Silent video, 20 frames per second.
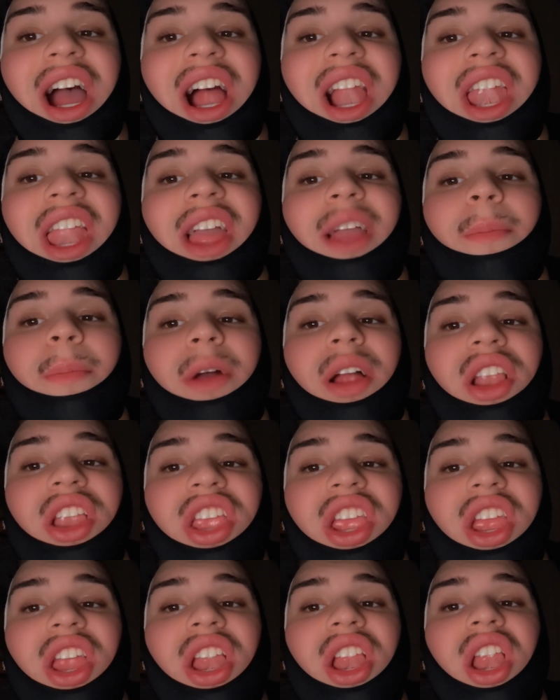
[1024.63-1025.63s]
like
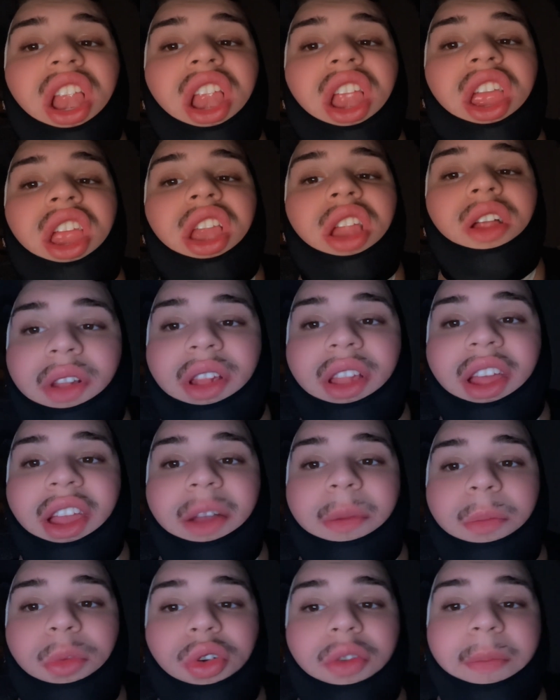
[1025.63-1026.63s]
munching, you know,
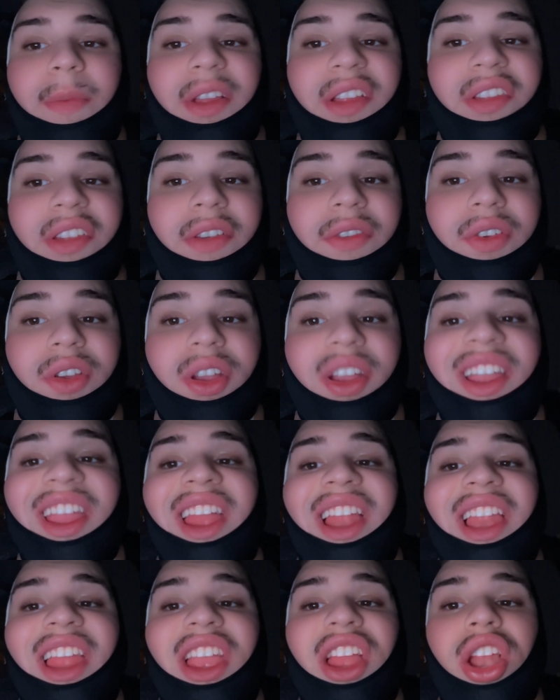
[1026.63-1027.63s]
like movements if you're
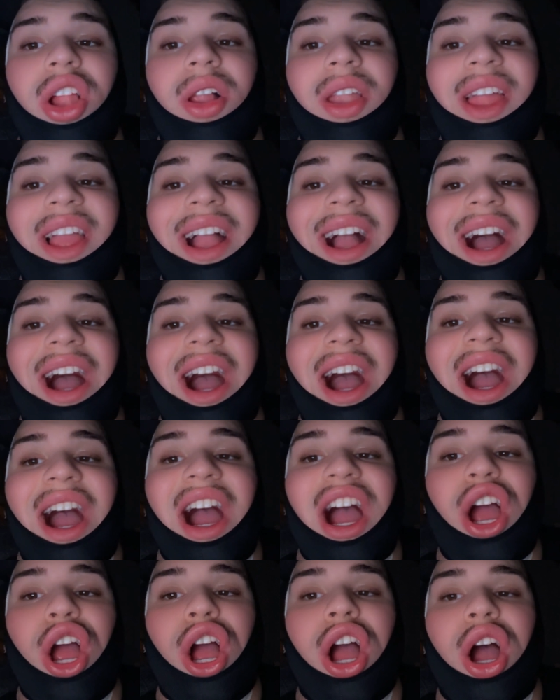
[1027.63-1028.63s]
eating, you know, like.
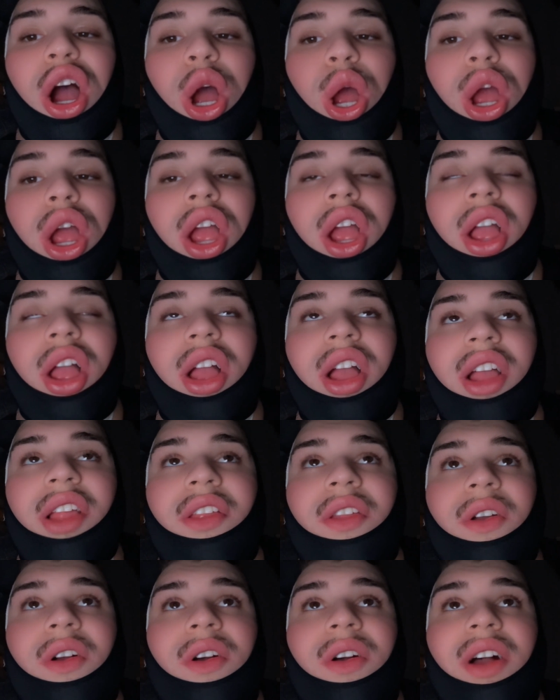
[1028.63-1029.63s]

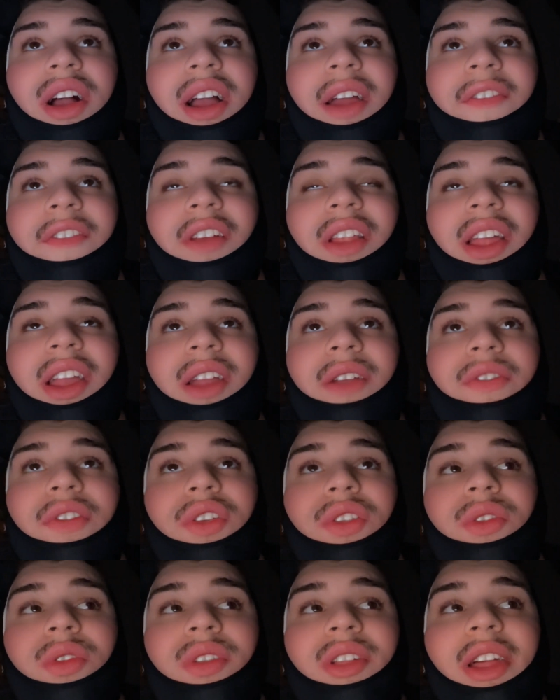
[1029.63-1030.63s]
So I feel like if you
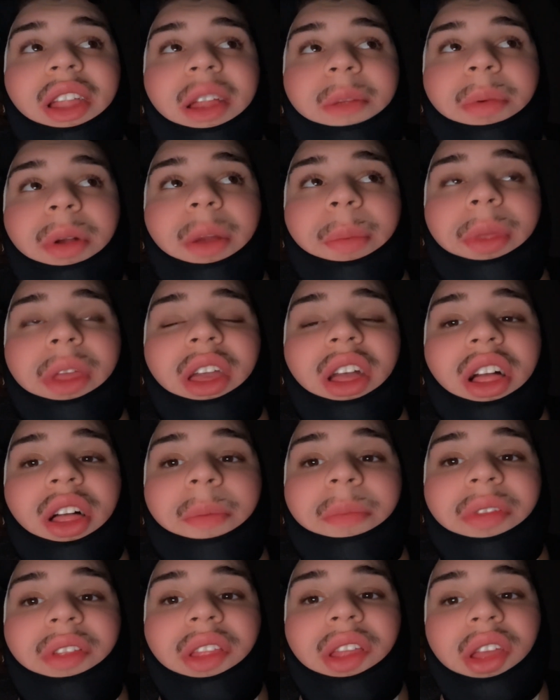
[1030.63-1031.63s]
do that, it probably
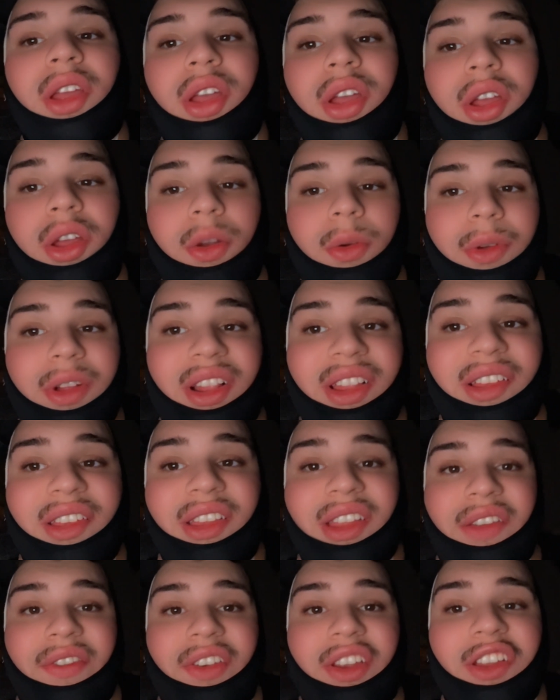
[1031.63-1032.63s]
helps with the
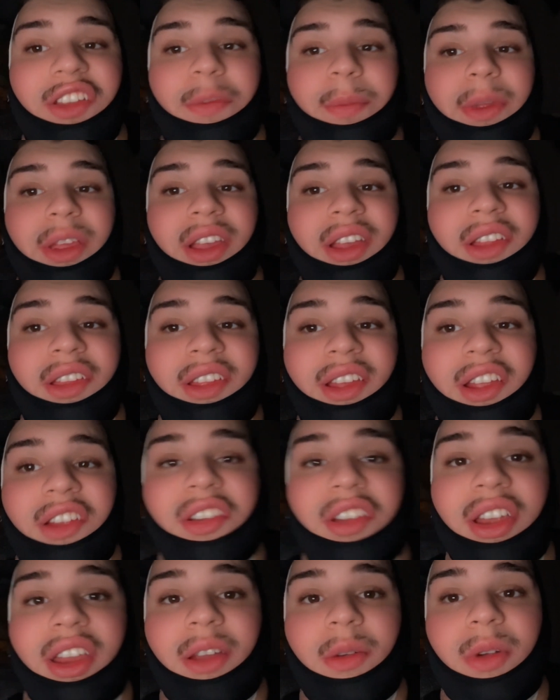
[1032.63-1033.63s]
stiffness, because
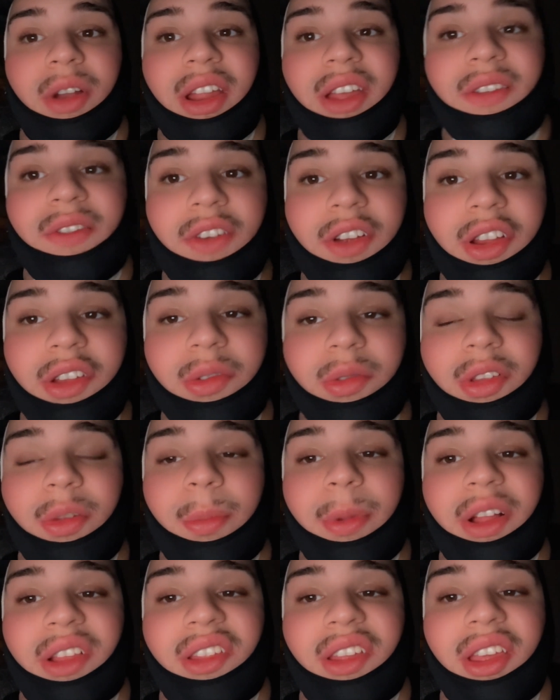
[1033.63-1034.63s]
yesterday when I first was
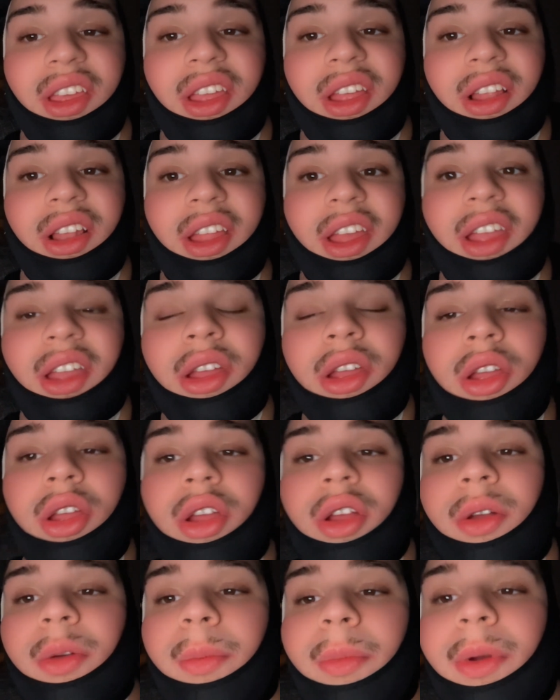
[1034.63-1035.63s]
about to eat, like,
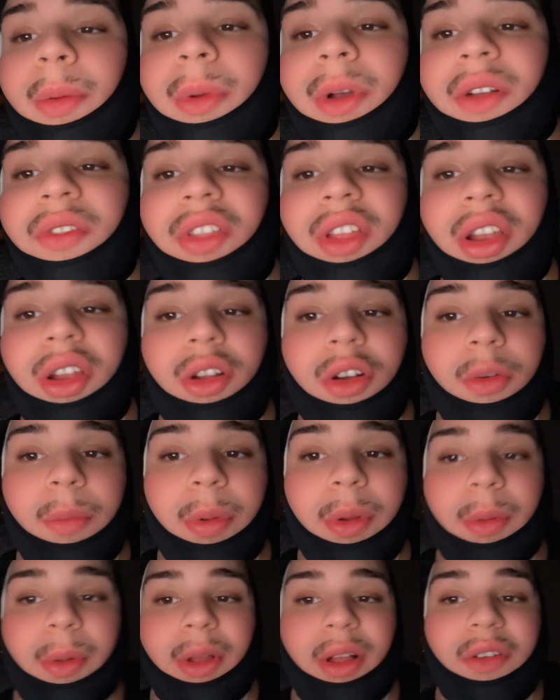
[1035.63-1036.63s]
my mouth didn't
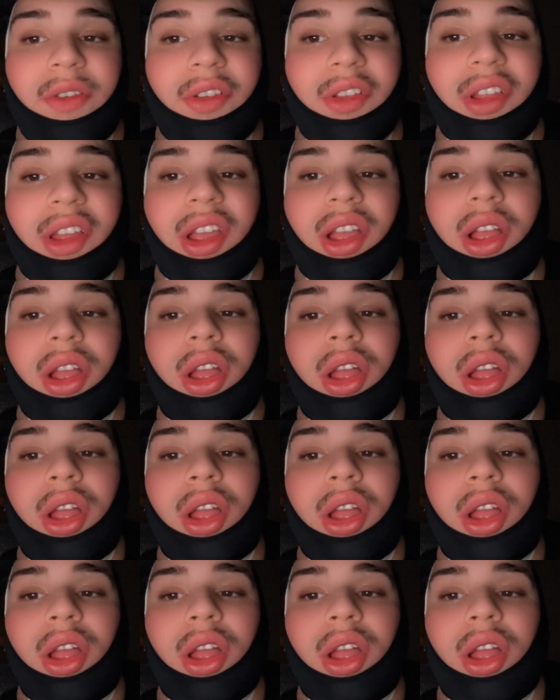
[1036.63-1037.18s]
open. My mouth was like